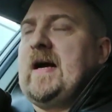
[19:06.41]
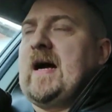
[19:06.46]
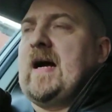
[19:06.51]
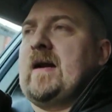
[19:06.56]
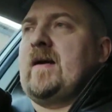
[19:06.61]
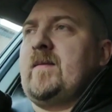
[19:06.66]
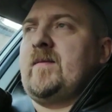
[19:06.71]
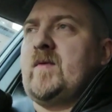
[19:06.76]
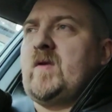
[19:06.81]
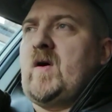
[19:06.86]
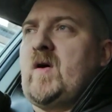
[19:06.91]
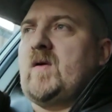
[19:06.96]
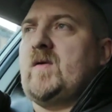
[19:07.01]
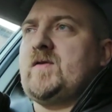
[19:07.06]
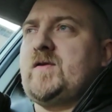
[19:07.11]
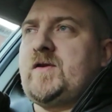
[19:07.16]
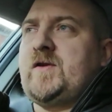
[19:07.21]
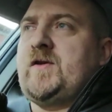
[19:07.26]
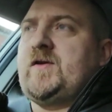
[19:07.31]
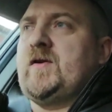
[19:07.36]
and I'm not
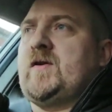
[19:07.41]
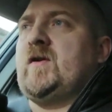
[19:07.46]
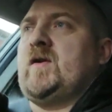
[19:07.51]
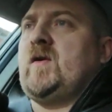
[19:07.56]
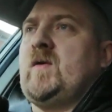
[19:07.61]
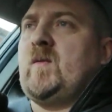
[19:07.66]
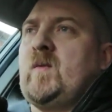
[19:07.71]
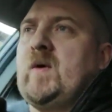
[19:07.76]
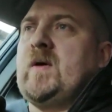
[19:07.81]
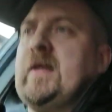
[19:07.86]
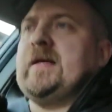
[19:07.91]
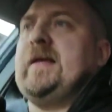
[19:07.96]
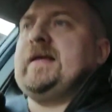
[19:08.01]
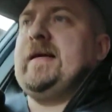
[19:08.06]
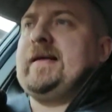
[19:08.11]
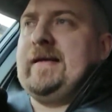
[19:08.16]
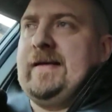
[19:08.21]
sure what it